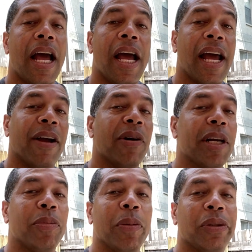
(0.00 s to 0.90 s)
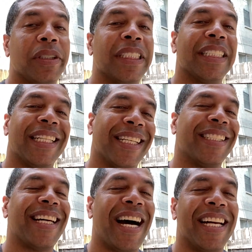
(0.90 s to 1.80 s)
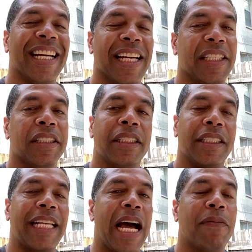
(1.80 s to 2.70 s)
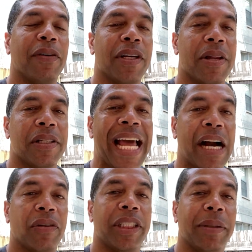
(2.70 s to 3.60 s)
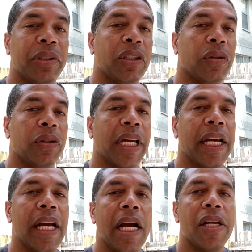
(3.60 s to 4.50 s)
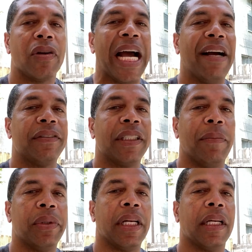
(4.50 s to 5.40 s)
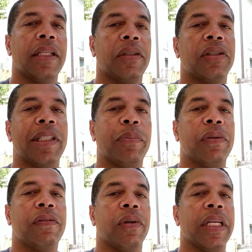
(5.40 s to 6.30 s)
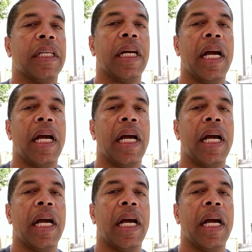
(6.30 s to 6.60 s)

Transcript: Hey, what up, people? It's Todd again. It's time for another Tackle Tips Tuesday. So I have something a little simple for you.